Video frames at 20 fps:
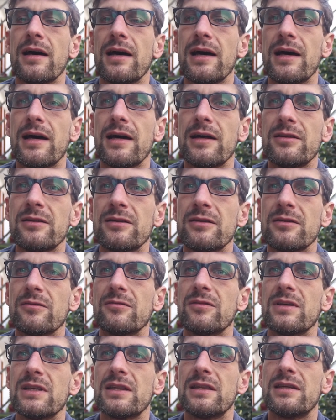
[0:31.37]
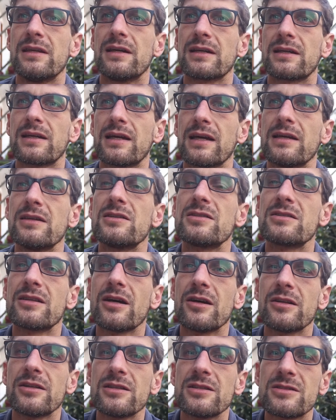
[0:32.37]
and with the case
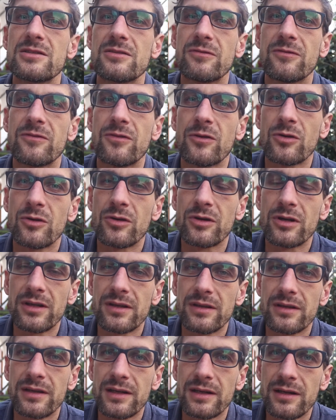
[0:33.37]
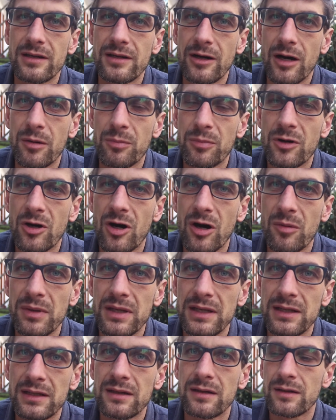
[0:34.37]
studies for the
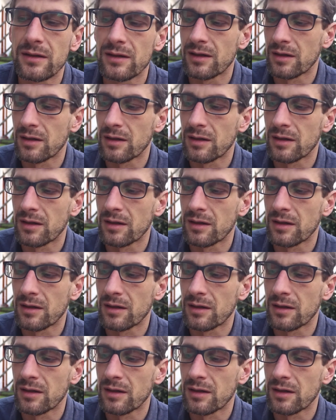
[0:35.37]
upcoming